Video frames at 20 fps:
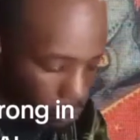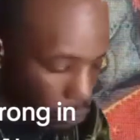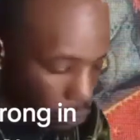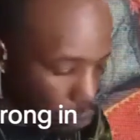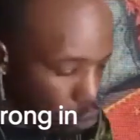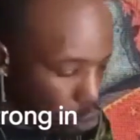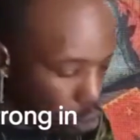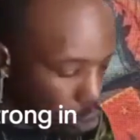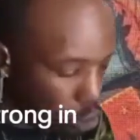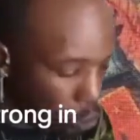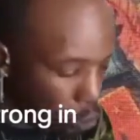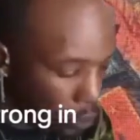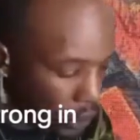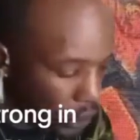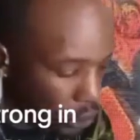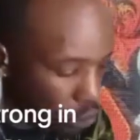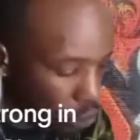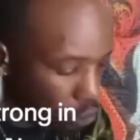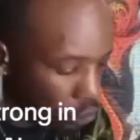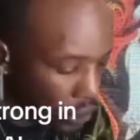verse
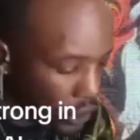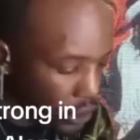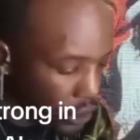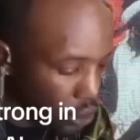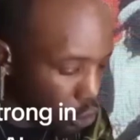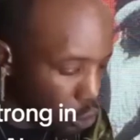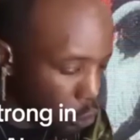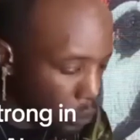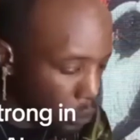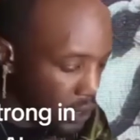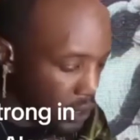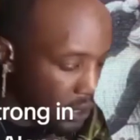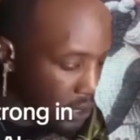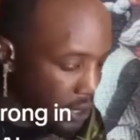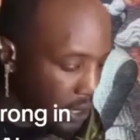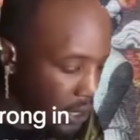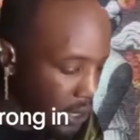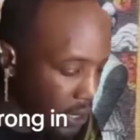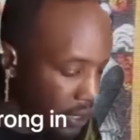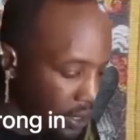23 to
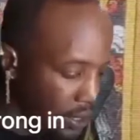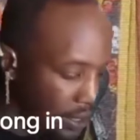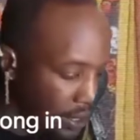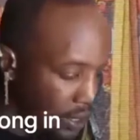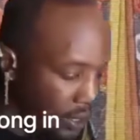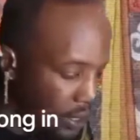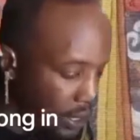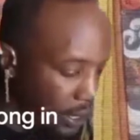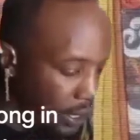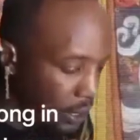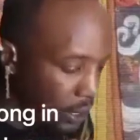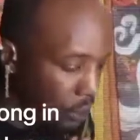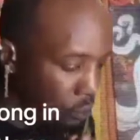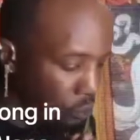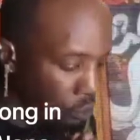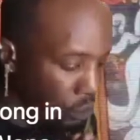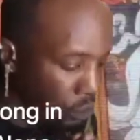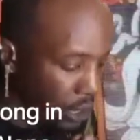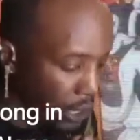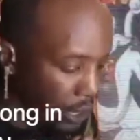26. And it
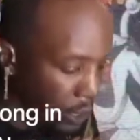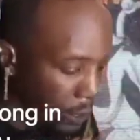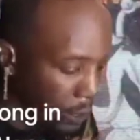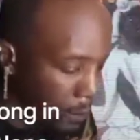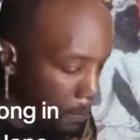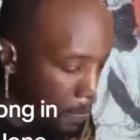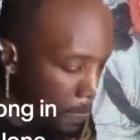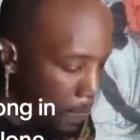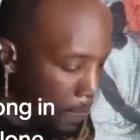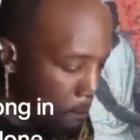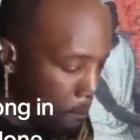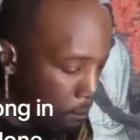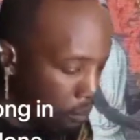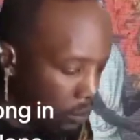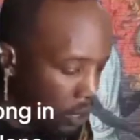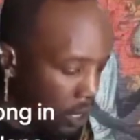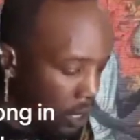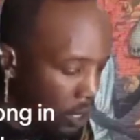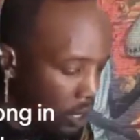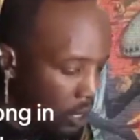read,
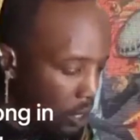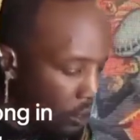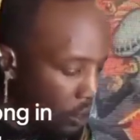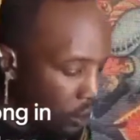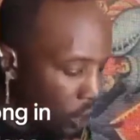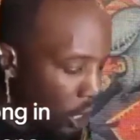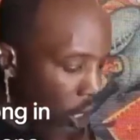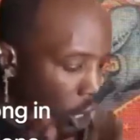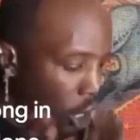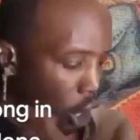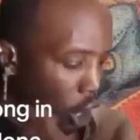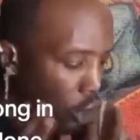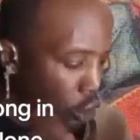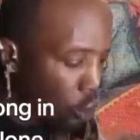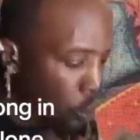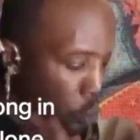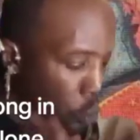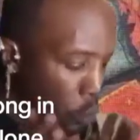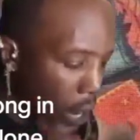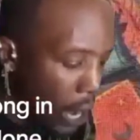"They are
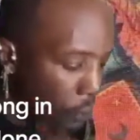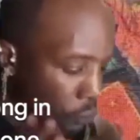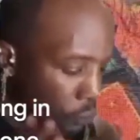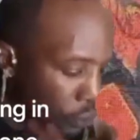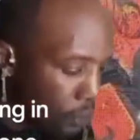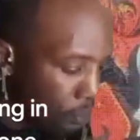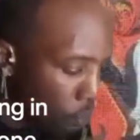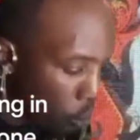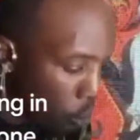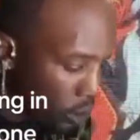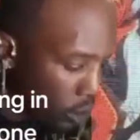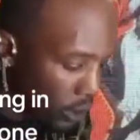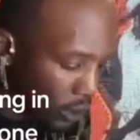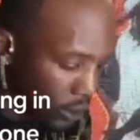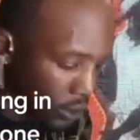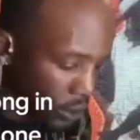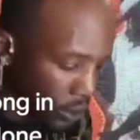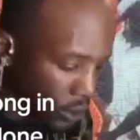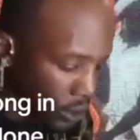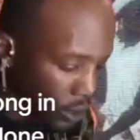new every
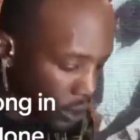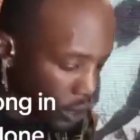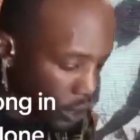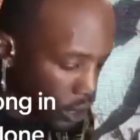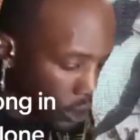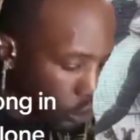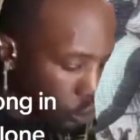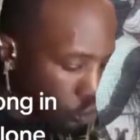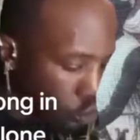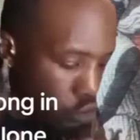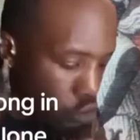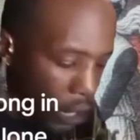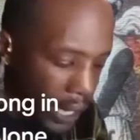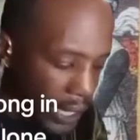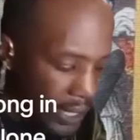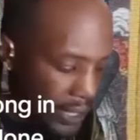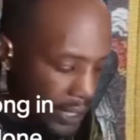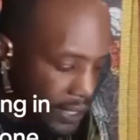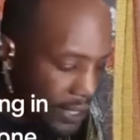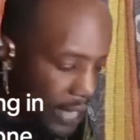morning.
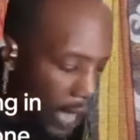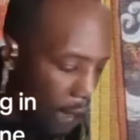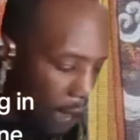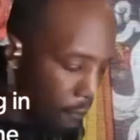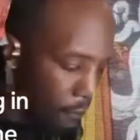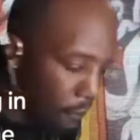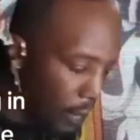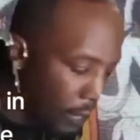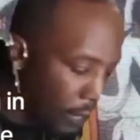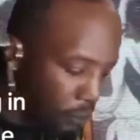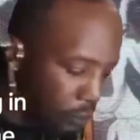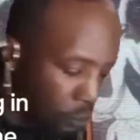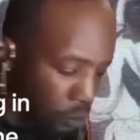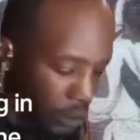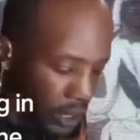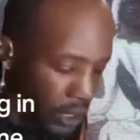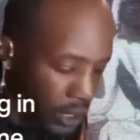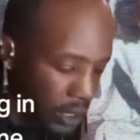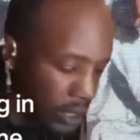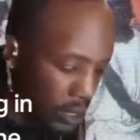Great is thy
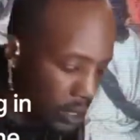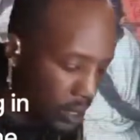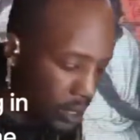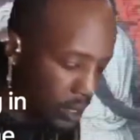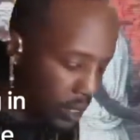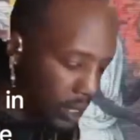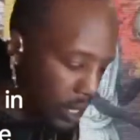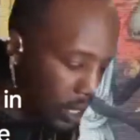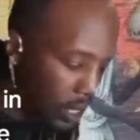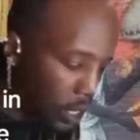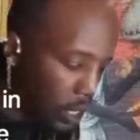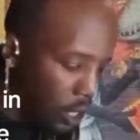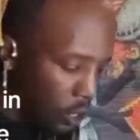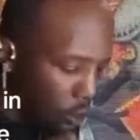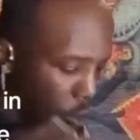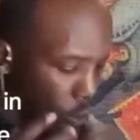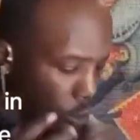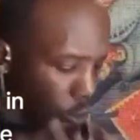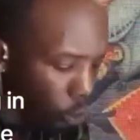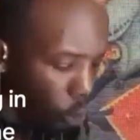faithfulness.
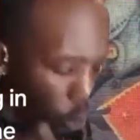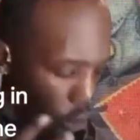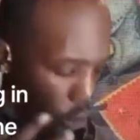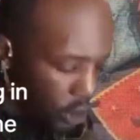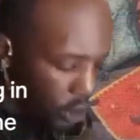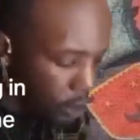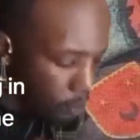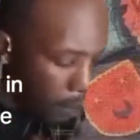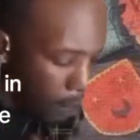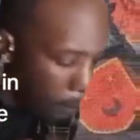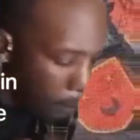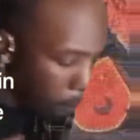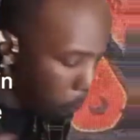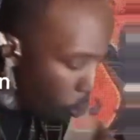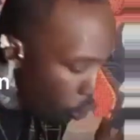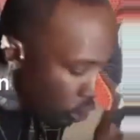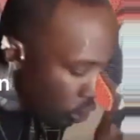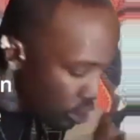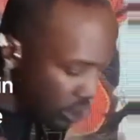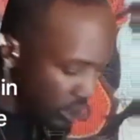The Lord is my
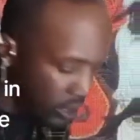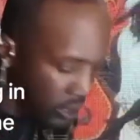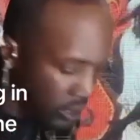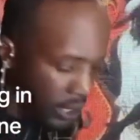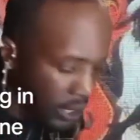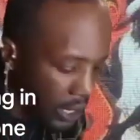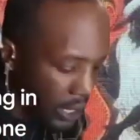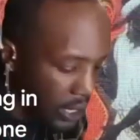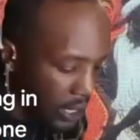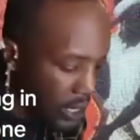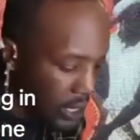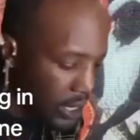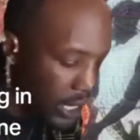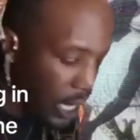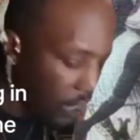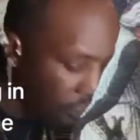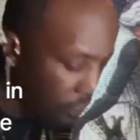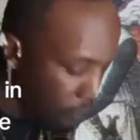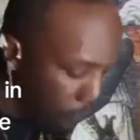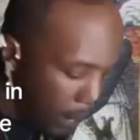portion,
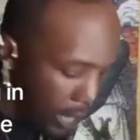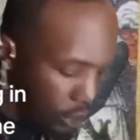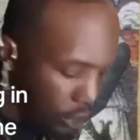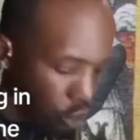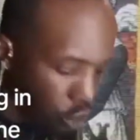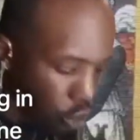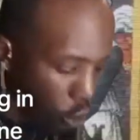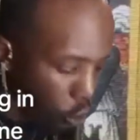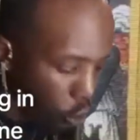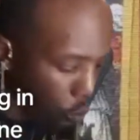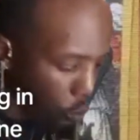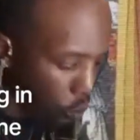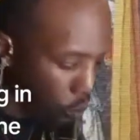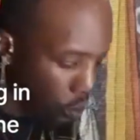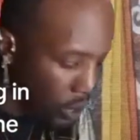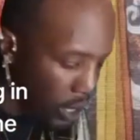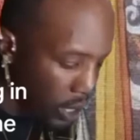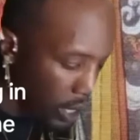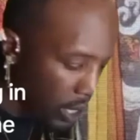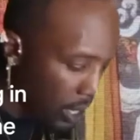saith my soul.
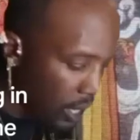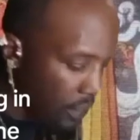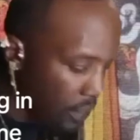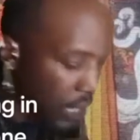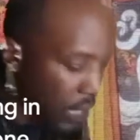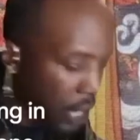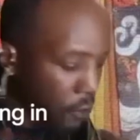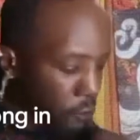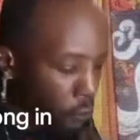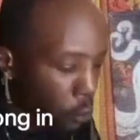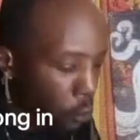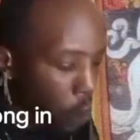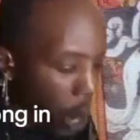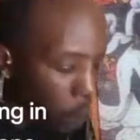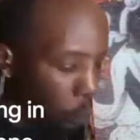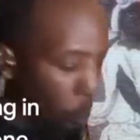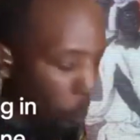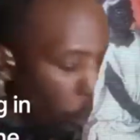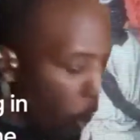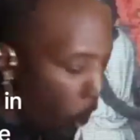Therefore I
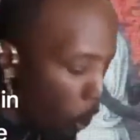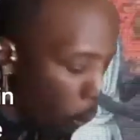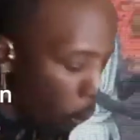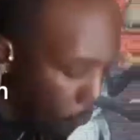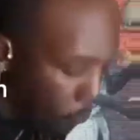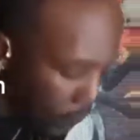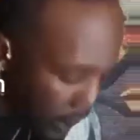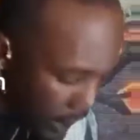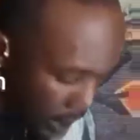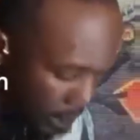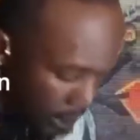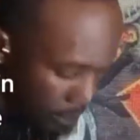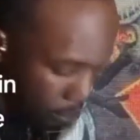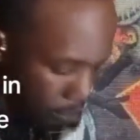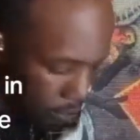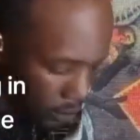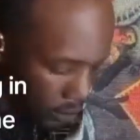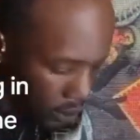will hope in him.